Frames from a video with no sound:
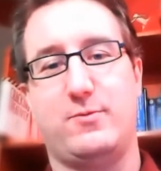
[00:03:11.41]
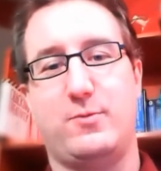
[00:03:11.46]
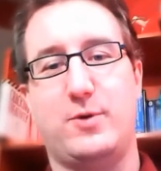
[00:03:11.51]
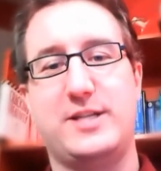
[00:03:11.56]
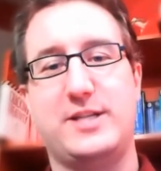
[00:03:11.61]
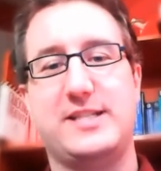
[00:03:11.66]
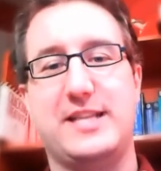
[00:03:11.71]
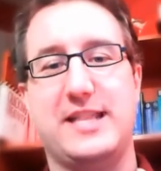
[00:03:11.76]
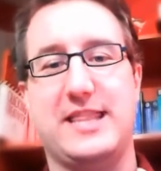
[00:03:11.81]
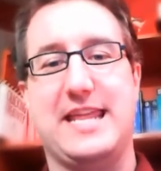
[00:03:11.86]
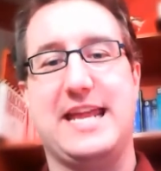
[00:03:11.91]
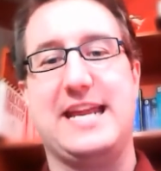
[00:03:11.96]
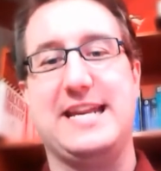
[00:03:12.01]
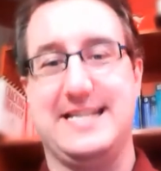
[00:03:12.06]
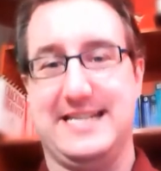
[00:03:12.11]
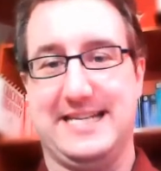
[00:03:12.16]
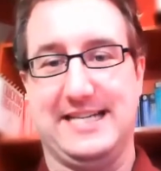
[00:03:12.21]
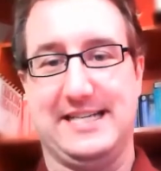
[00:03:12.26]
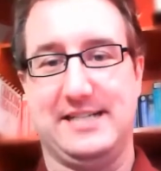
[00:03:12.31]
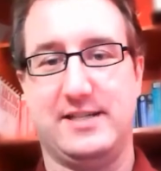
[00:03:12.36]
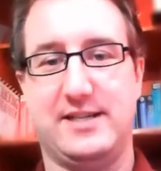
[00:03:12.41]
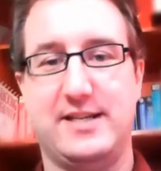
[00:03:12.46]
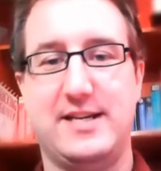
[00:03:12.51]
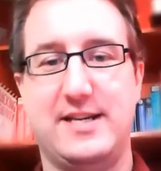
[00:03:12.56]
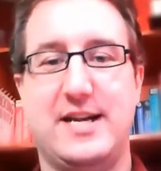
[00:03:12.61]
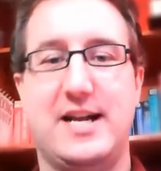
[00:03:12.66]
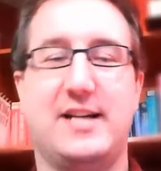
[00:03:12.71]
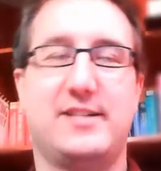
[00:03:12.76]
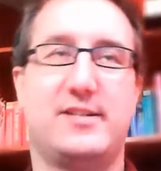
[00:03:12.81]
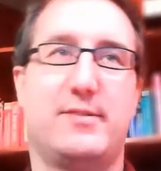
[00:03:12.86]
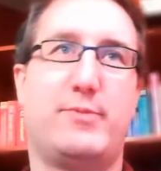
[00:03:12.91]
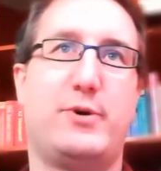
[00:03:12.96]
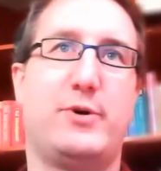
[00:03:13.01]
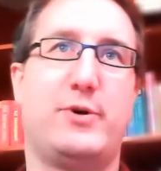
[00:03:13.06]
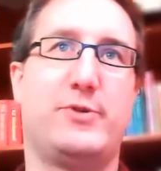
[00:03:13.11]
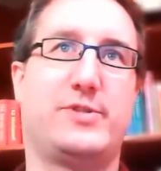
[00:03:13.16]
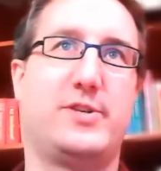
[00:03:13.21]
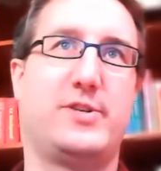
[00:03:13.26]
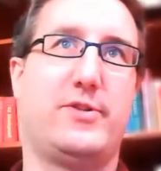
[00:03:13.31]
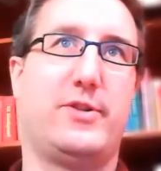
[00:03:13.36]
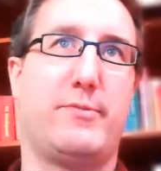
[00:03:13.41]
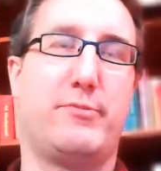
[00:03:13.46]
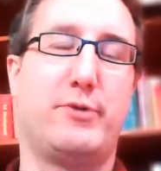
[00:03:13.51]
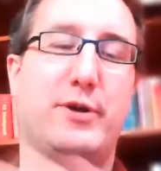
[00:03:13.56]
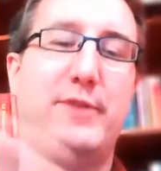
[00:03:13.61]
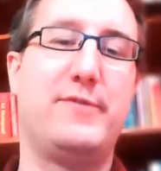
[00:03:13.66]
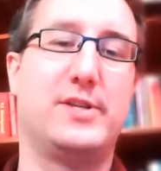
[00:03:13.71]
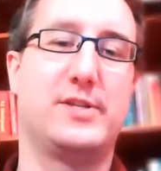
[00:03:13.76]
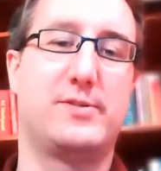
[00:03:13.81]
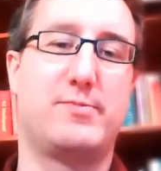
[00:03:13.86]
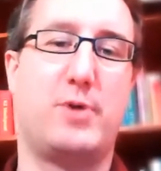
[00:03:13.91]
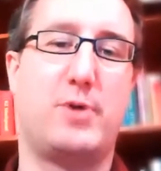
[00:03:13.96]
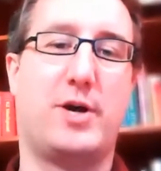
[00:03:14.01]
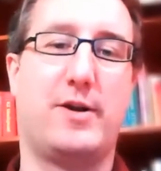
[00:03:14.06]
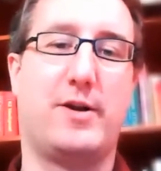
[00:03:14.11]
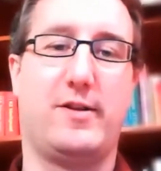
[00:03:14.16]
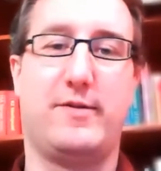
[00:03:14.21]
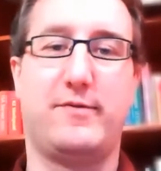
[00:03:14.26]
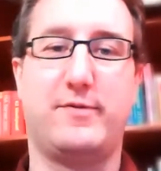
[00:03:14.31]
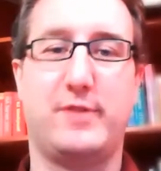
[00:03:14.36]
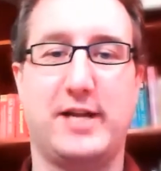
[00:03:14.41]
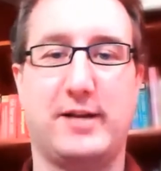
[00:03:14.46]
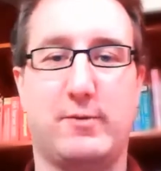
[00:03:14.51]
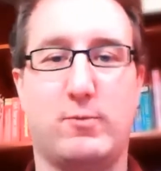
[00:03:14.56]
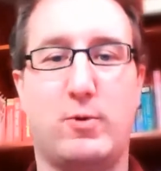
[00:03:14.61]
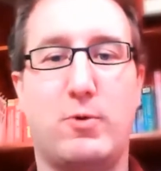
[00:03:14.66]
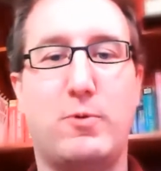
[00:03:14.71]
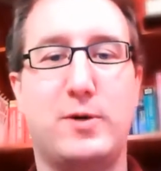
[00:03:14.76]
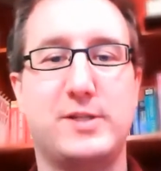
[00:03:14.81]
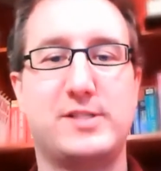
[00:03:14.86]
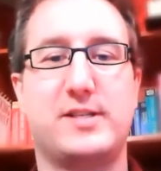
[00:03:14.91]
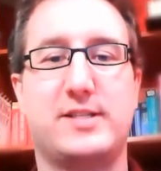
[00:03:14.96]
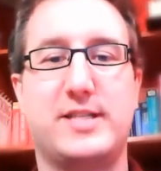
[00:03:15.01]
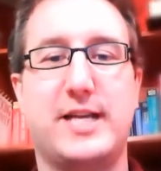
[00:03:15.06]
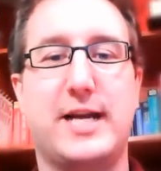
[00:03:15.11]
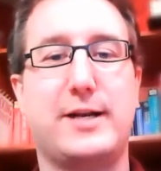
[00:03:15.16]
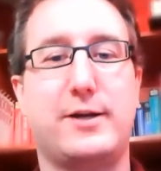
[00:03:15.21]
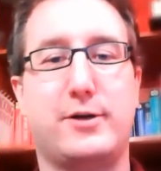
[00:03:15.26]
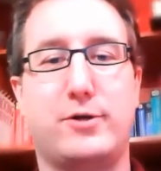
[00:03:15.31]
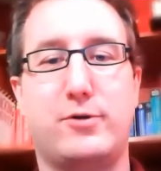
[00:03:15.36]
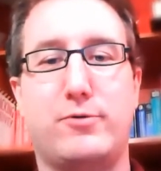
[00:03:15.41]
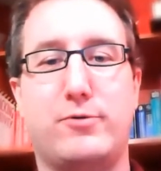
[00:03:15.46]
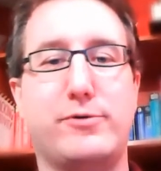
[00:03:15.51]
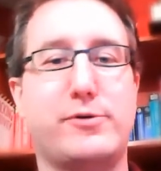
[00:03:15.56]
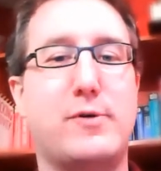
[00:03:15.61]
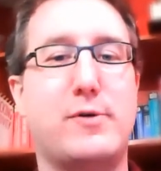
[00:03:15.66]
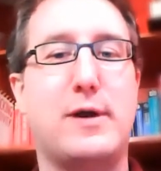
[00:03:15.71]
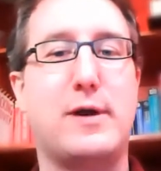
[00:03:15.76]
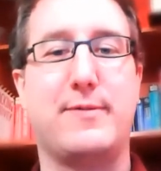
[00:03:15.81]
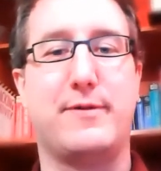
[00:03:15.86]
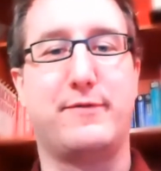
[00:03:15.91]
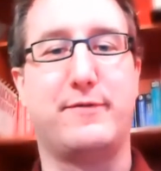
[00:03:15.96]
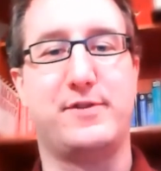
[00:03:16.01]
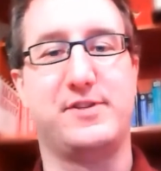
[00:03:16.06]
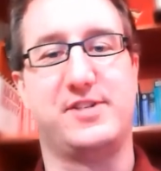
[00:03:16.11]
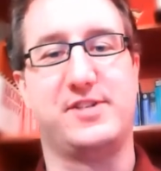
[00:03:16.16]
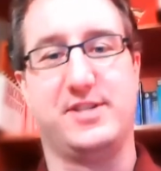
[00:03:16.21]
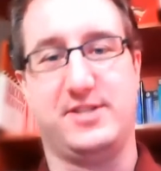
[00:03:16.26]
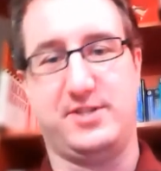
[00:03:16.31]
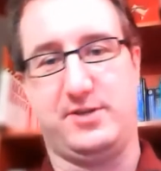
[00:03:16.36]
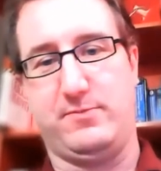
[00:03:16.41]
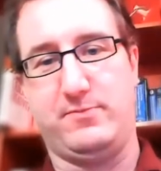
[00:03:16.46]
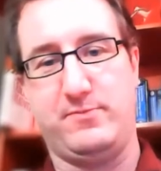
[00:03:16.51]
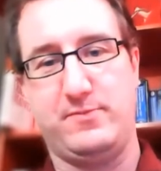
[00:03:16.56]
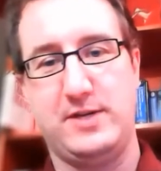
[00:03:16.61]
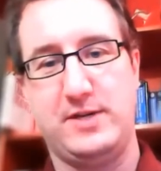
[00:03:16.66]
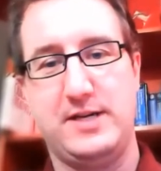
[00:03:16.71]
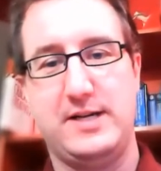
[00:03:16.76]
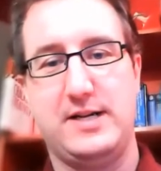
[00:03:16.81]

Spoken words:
what is it they need, as opposed to the previous model of like, well, what's the technical requirement for the system?